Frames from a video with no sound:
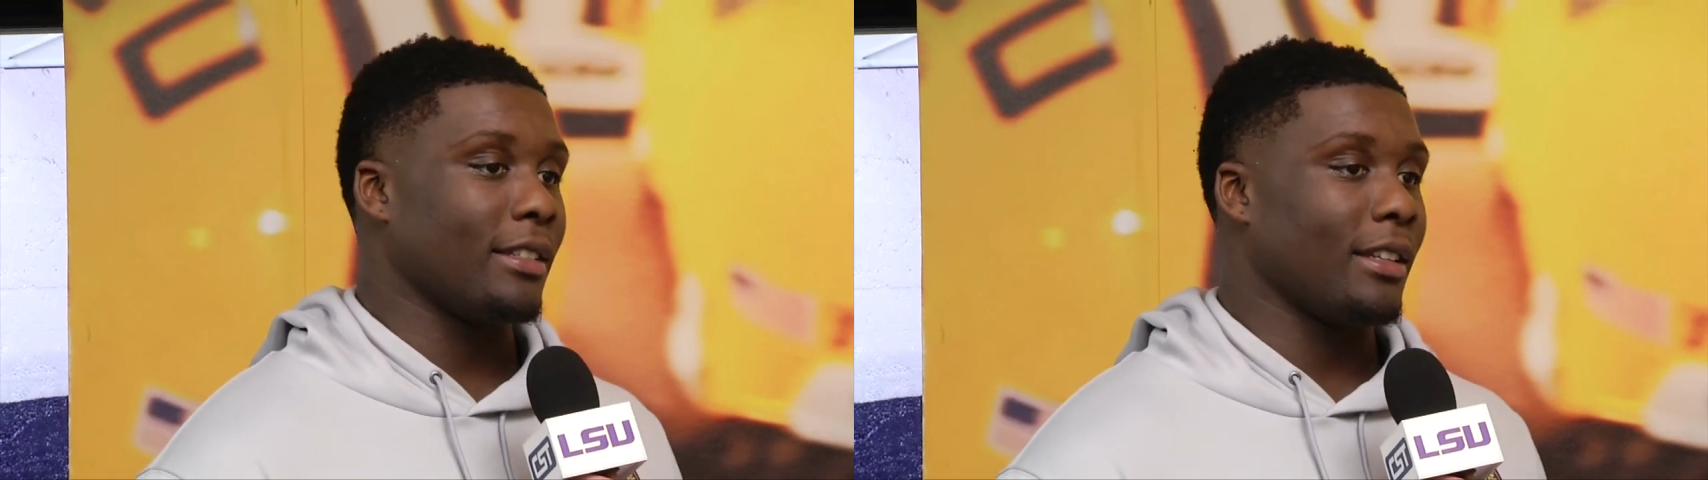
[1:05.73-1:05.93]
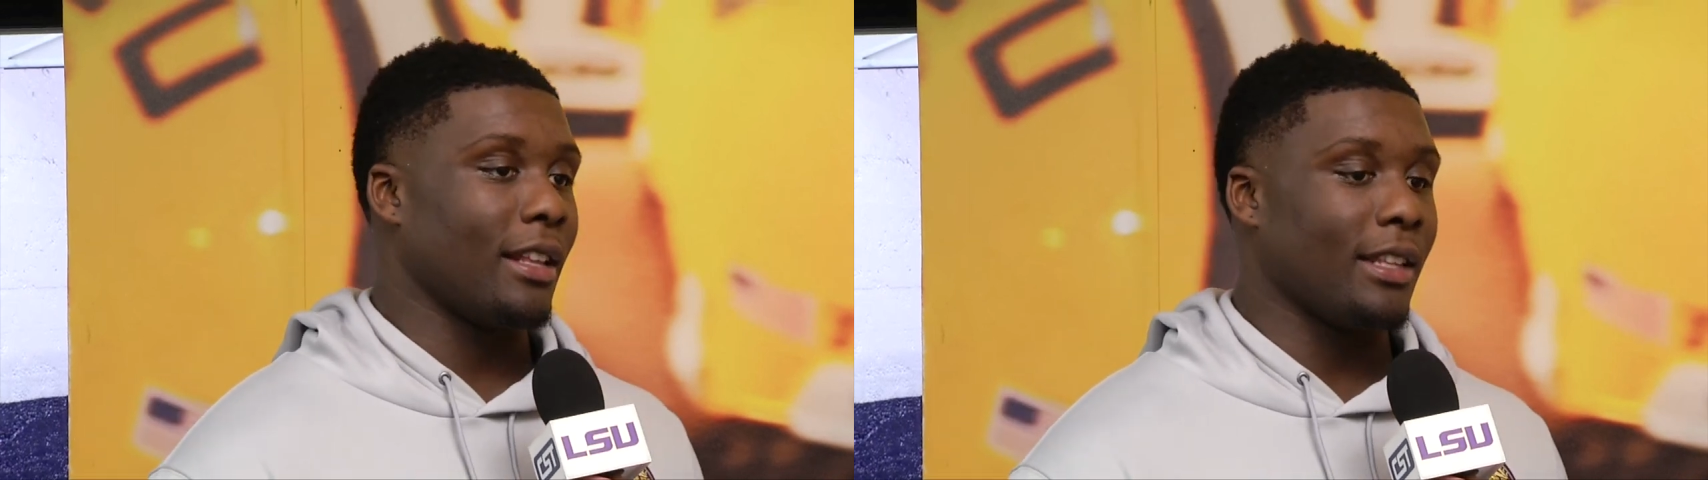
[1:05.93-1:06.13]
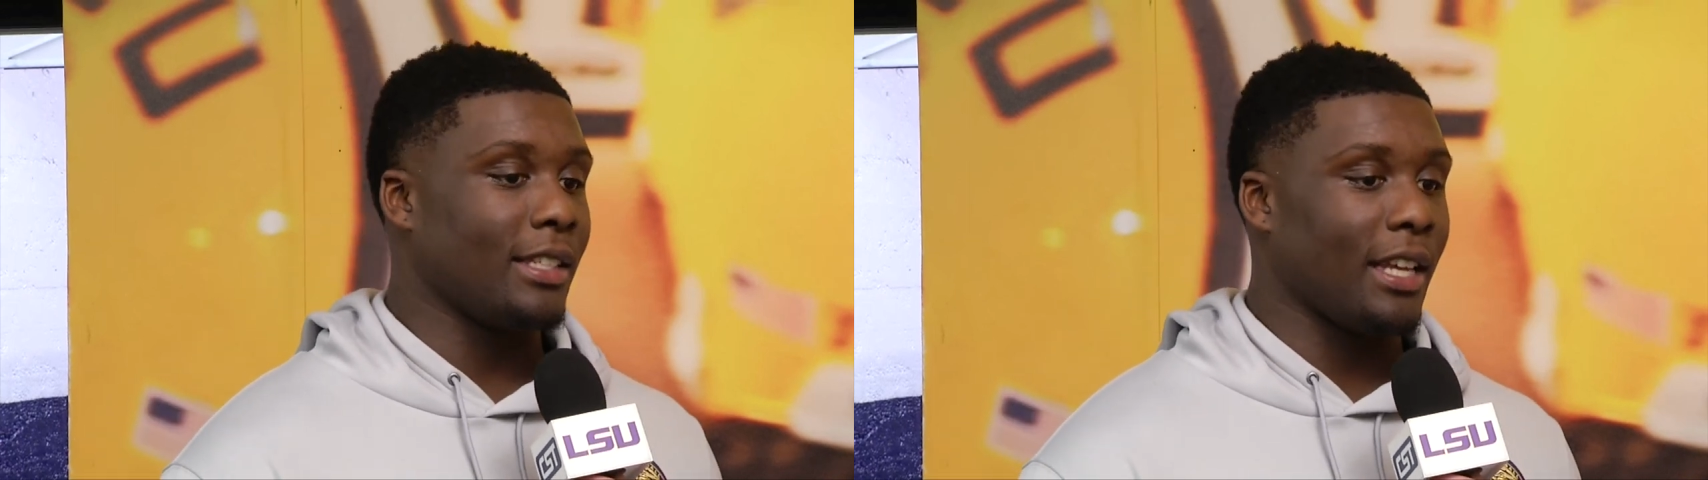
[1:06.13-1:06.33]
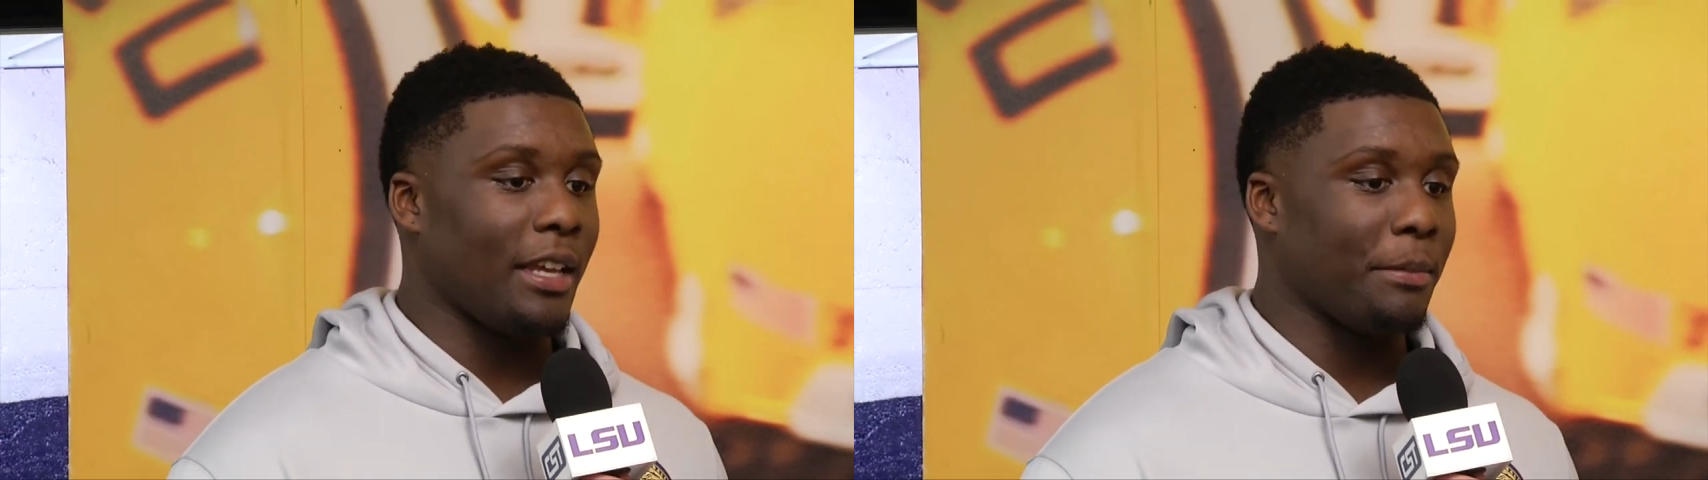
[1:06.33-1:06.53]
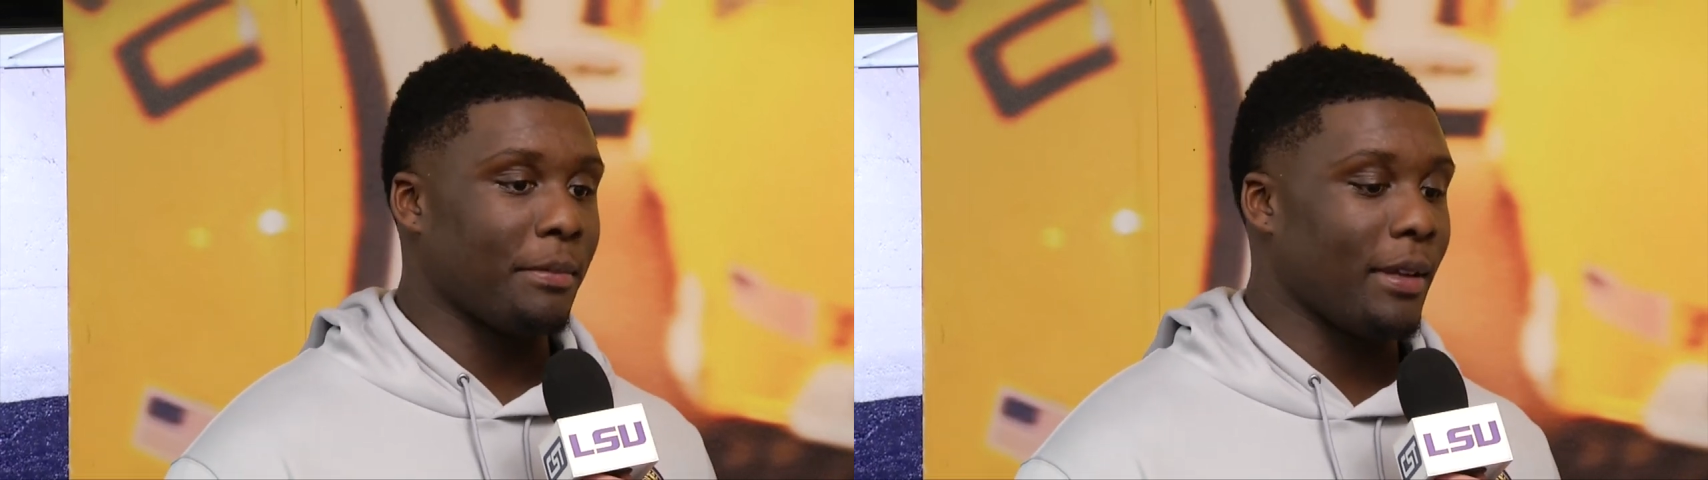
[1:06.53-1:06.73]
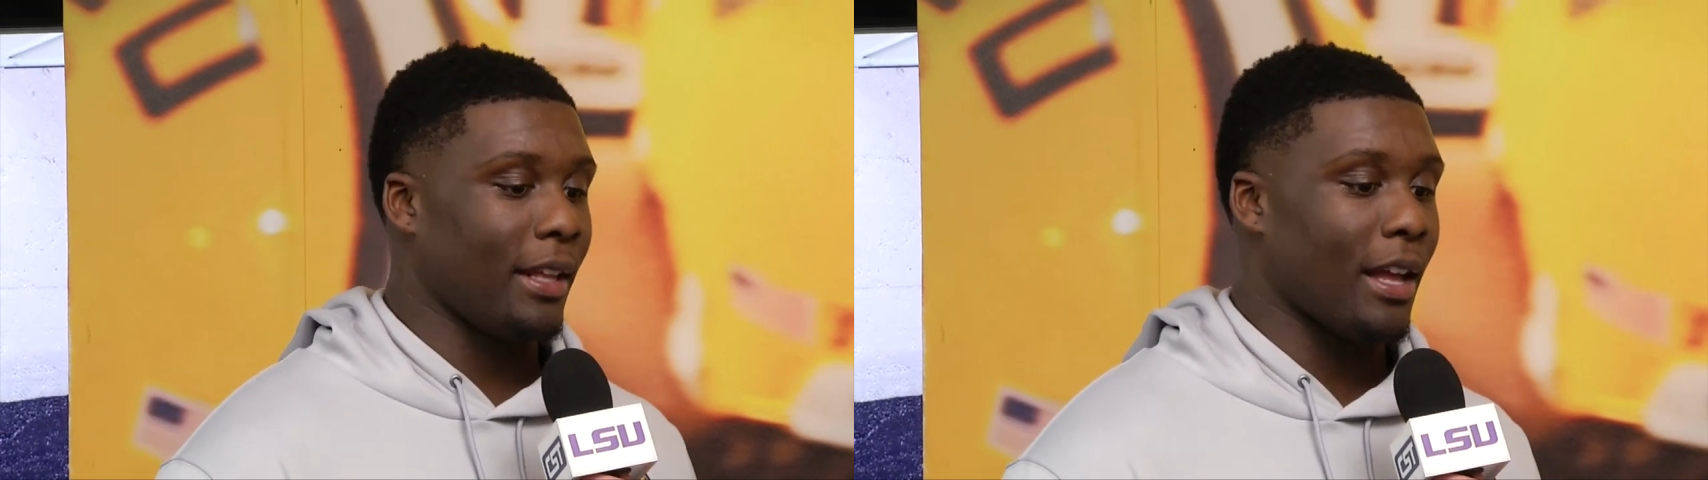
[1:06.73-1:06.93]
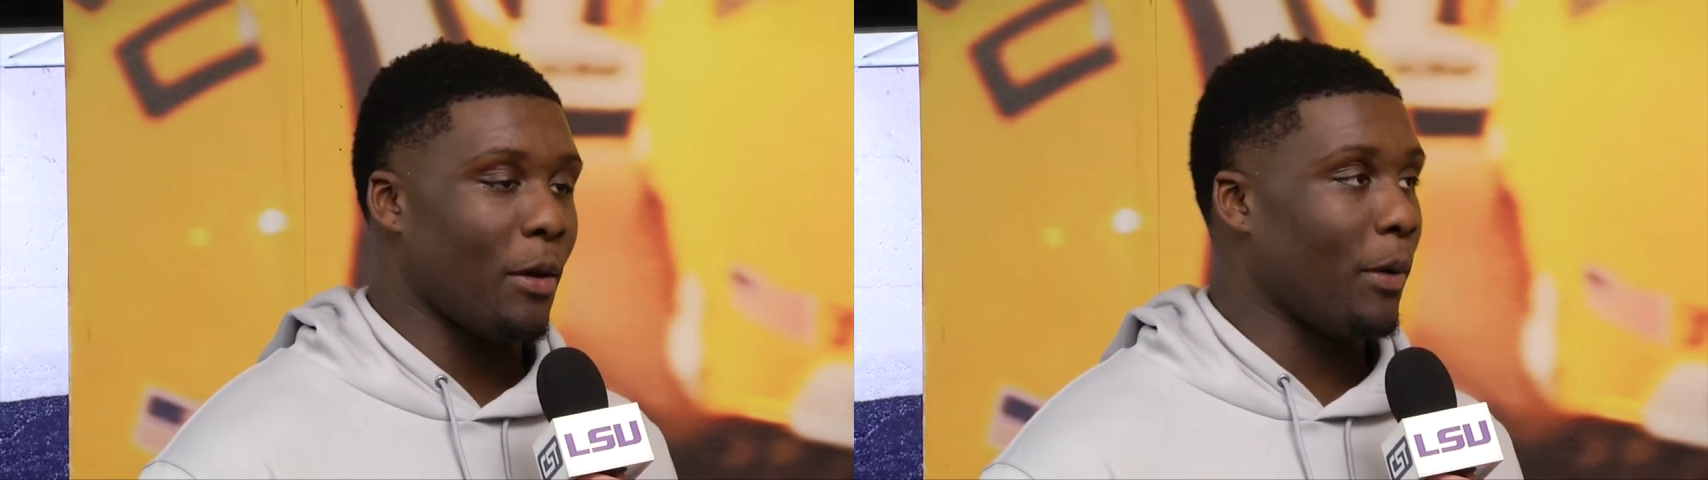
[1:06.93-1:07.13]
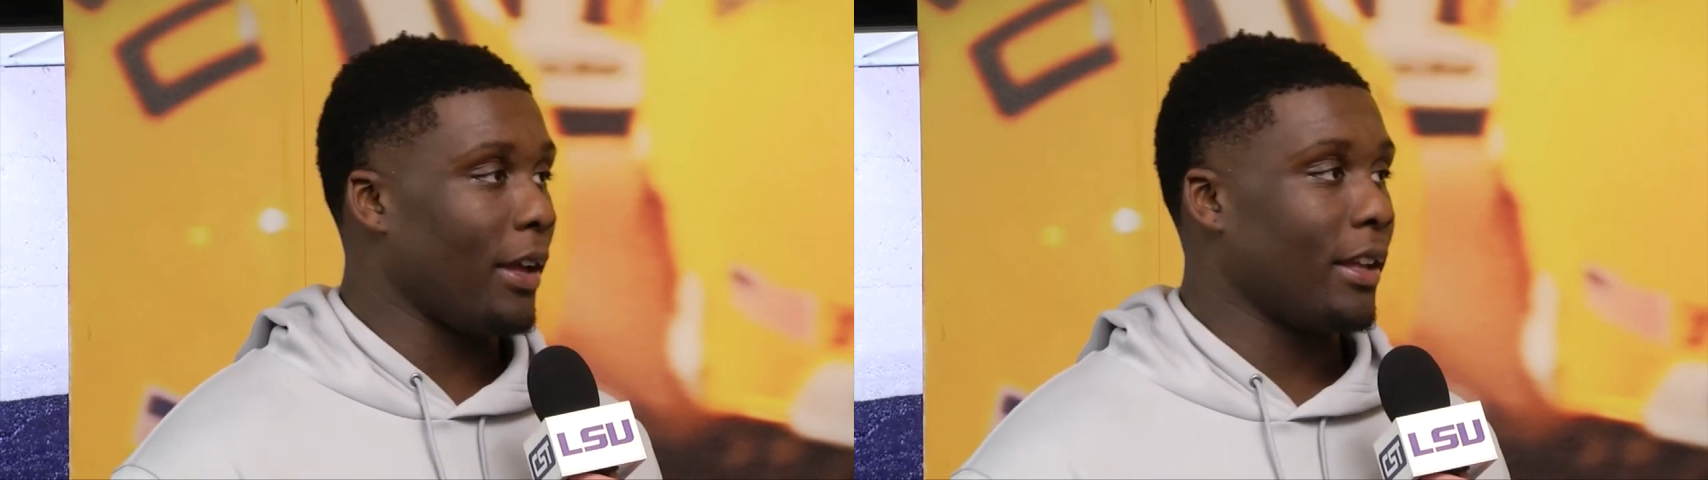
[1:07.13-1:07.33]
another team in our
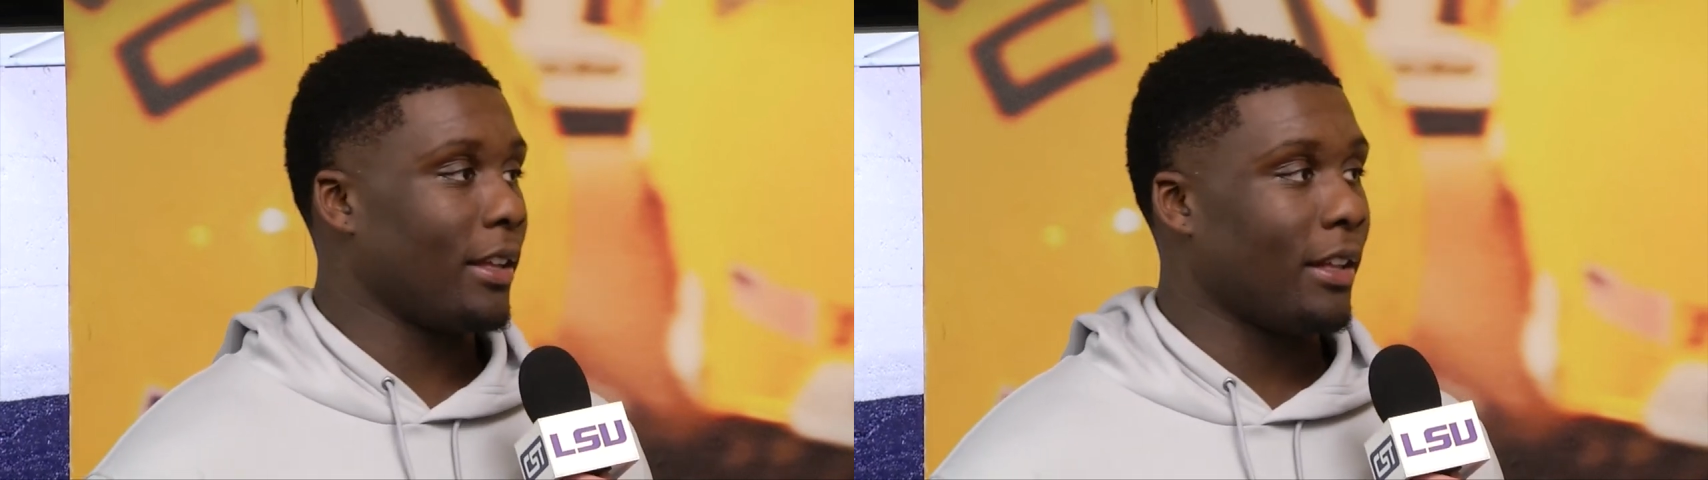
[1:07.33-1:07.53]
way.